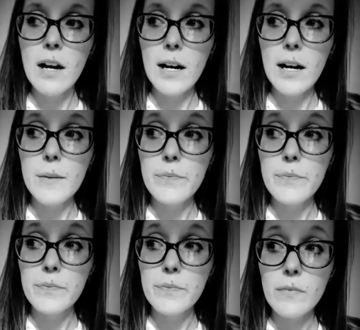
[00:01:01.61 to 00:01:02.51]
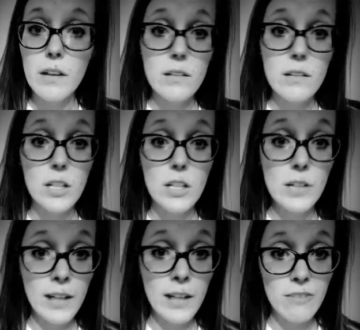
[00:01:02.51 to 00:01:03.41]
Like, you
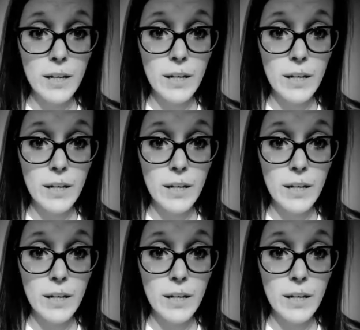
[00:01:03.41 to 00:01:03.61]
didn't have my